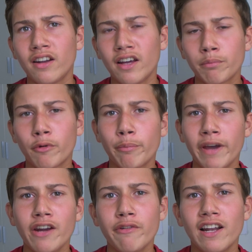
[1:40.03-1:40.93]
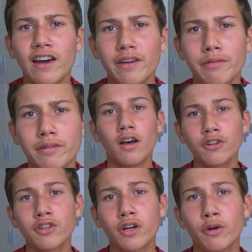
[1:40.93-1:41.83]
a lot more battery life.
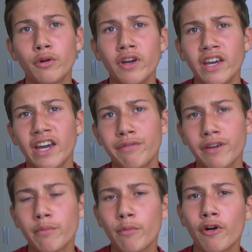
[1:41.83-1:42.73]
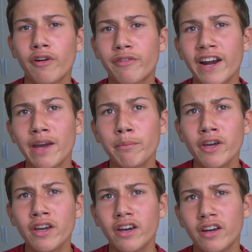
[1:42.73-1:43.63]
Also, having more
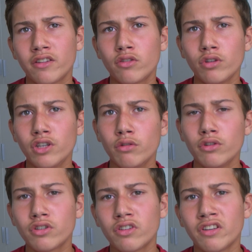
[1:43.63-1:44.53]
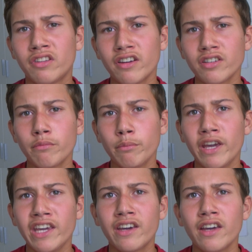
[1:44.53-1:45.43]
RAM uh, to use uh, doesn't
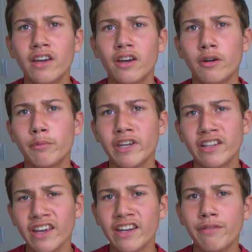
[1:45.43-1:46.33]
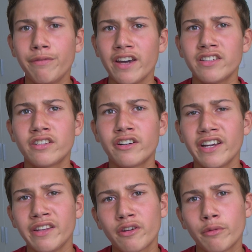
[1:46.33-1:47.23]
make um, it any
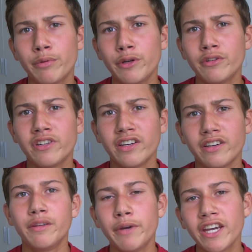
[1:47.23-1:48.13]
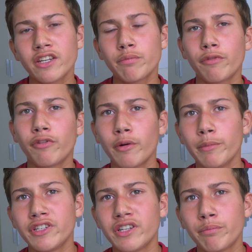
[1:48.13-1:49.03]
faster in computing. The biggest
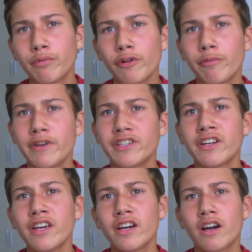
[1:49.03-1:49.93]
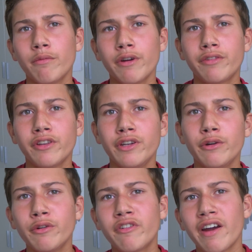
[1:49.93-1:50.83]
performance improvements come with the
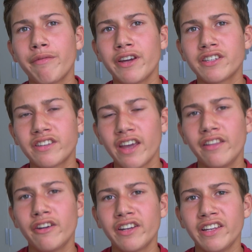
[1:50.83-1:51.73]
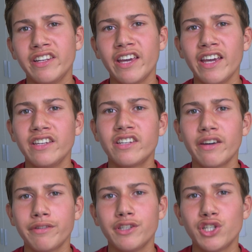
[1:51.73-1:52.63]
new graphics standard in the A
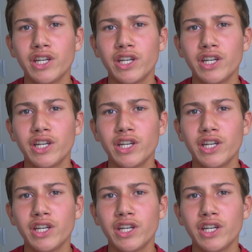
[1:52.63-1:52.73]
seven